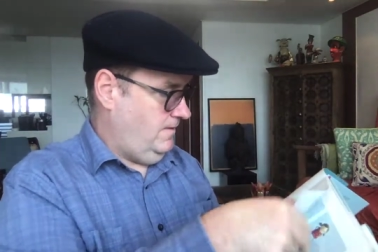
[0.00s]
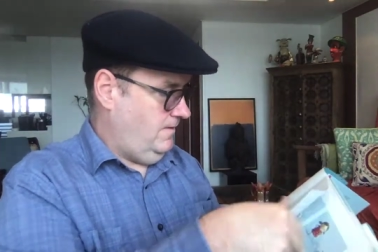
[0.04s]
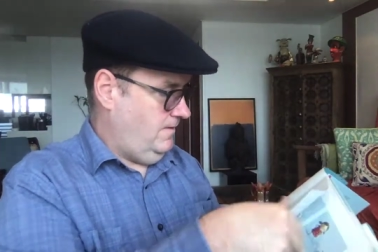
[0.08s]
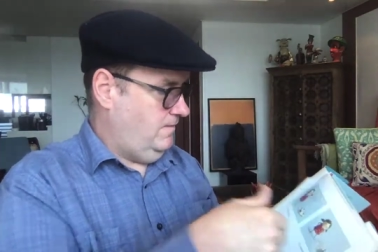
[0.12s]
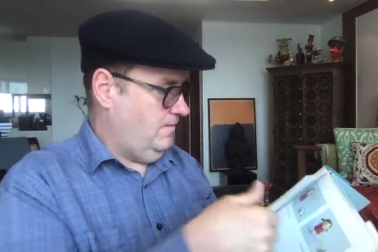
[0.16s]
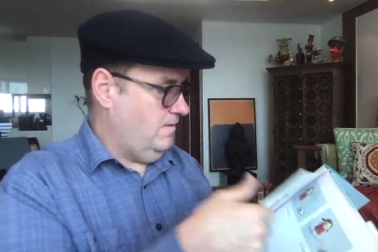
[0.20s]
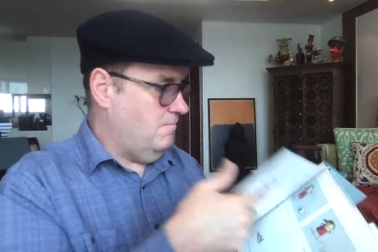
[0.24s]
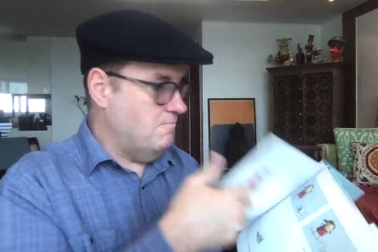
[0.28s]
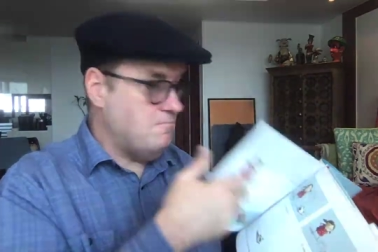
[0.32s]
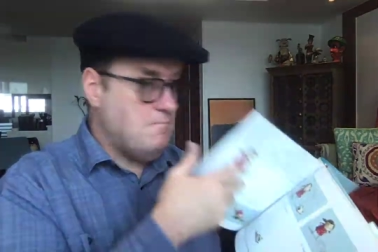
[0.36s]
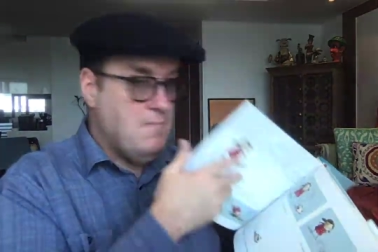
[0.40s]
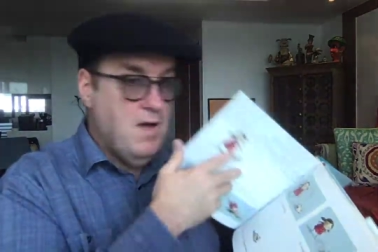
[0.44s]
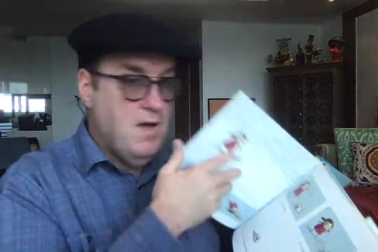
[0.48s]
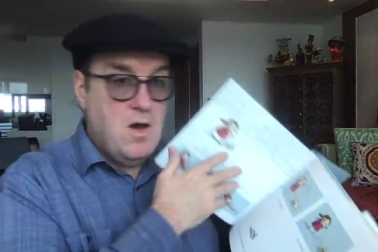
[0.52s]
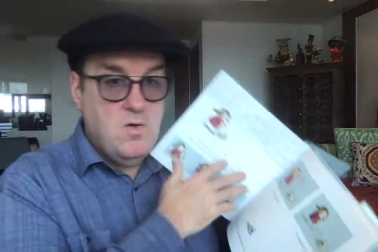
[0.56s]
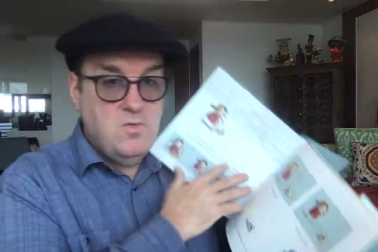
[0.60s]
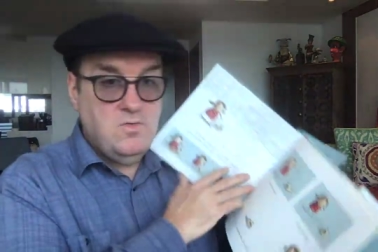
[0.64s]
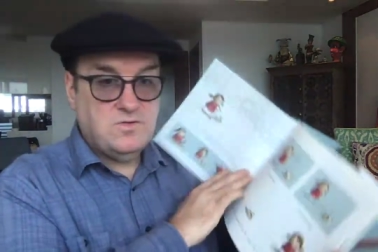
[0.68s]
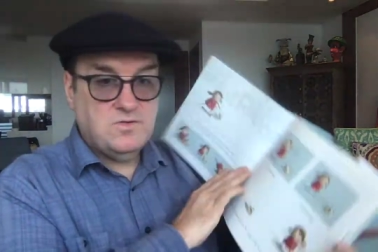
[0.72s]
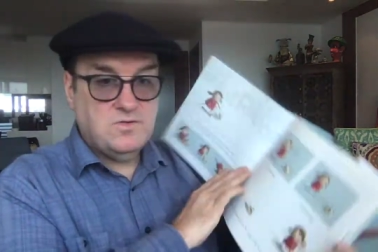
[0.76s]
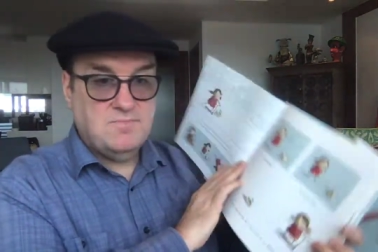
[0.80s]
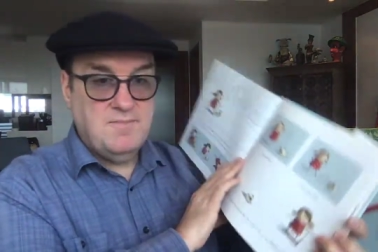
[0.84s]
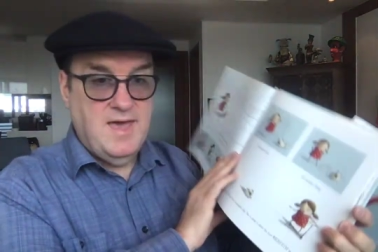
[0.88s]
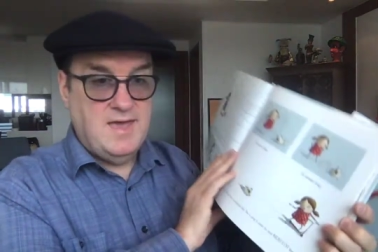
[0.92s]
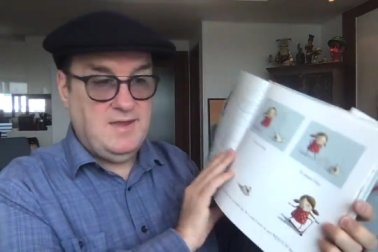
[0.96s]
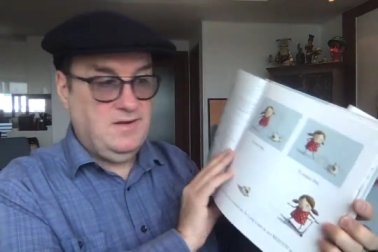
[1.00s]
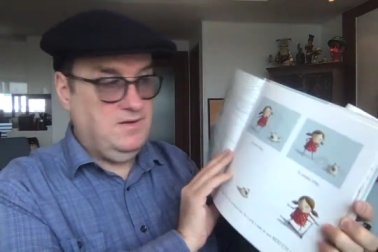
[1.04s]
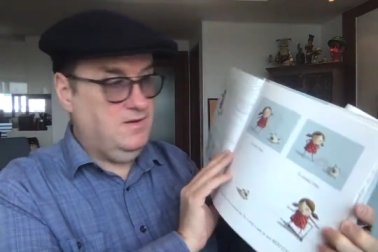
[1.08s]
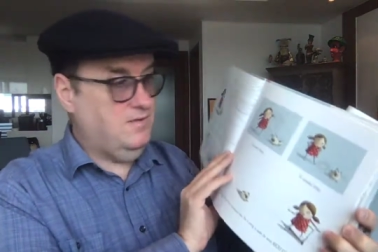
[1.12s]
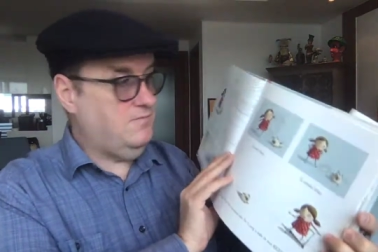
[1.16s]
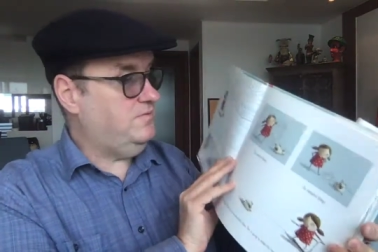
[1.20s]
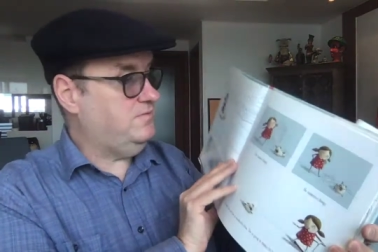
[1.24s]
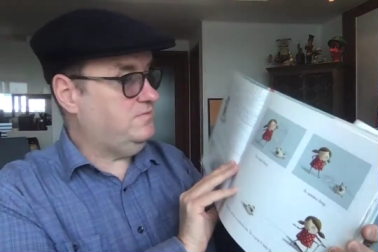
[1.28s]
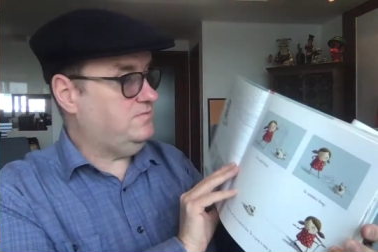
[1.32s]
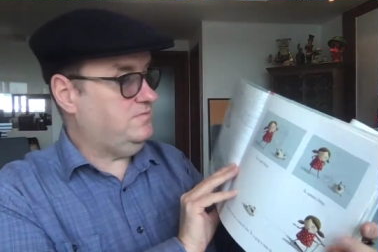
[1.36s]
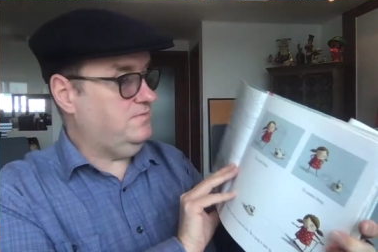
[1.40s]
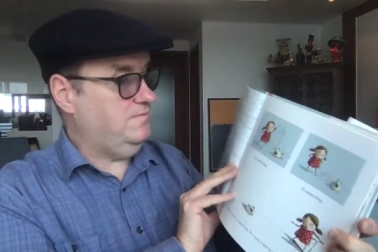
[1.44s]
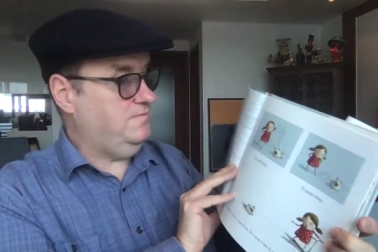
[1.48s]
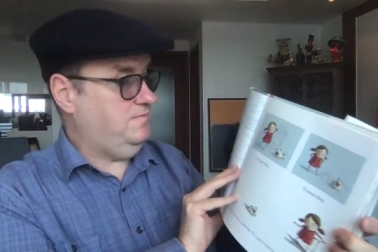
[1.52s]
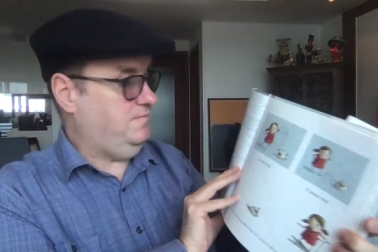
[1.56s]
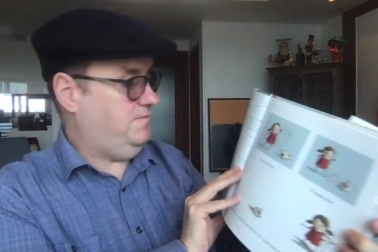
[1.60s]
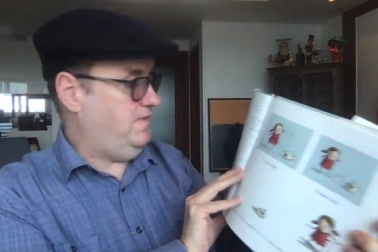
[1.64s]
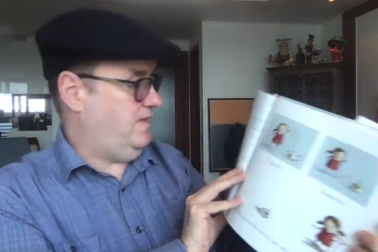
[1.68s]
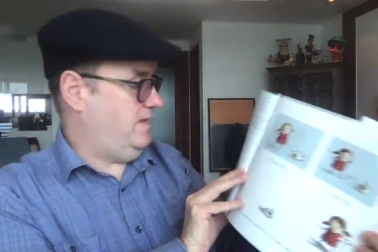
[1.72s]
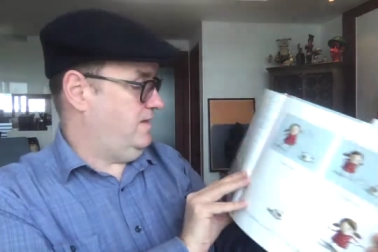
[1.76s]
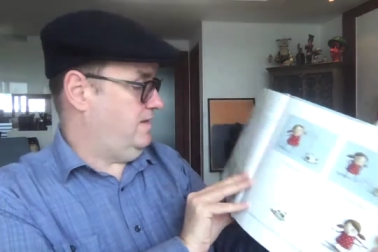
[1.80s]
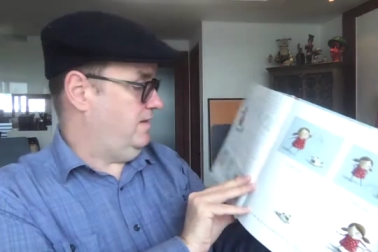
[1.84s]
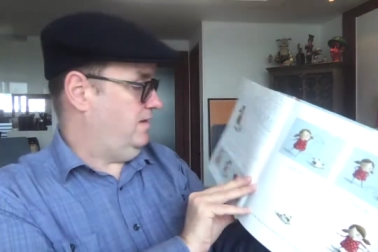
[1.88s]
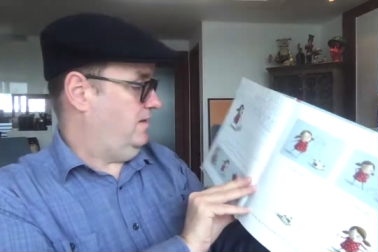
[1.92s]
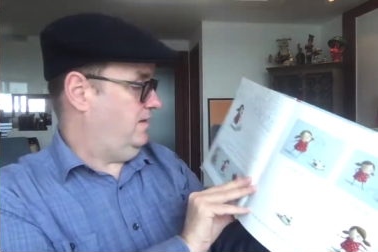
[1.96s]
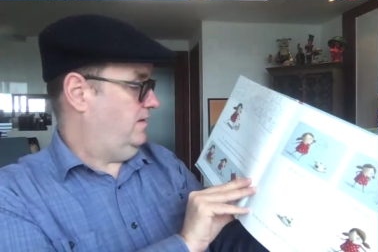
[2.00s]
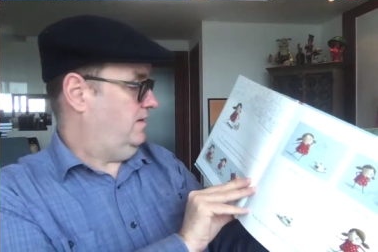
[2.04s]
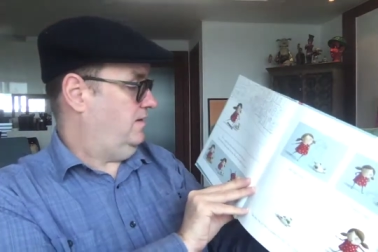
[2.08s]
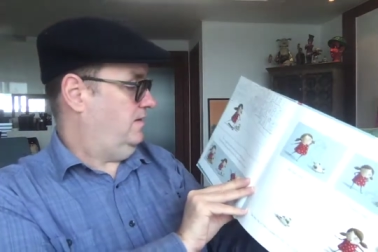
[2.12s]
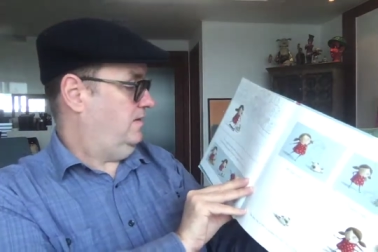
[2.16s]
The most magnificent thing.